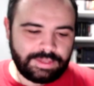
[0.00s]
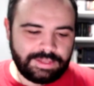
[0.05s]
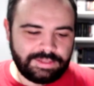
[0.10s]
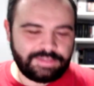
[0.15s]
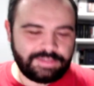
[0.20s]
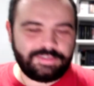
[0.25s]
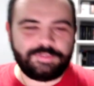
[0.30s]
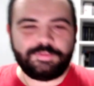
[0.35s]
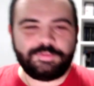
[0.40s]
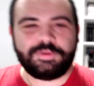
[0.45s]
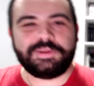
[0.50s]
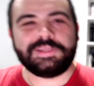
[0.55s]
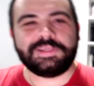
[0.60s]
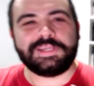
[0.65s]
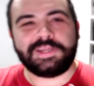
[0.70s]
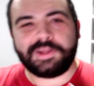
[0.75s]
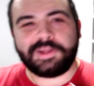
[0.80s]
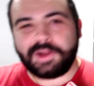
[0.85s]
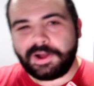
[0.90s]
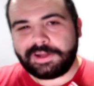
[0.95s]
this is one of
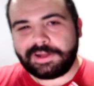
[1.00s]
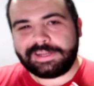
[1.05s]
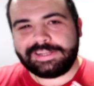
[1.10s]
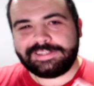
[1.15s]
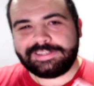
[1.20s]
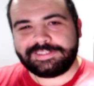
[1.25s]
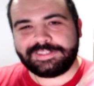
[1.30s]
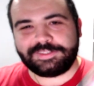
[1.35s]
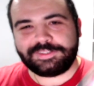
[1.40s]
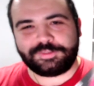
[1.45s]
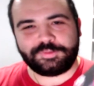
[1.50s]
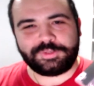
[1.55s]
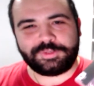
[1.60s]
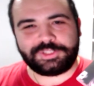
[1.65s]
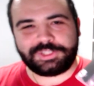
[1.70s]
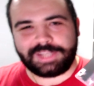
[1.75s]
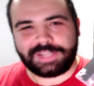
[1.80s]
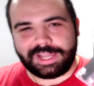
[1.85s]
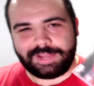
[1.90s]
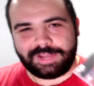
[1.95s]
the naughtiest
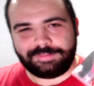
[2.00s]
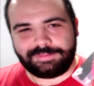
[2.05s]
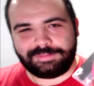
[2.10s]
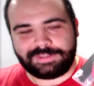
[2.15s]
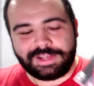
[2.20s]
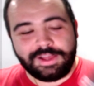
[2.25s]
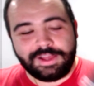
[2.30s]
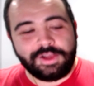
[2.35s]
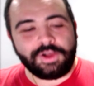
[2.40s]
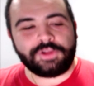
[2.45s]
Switch games.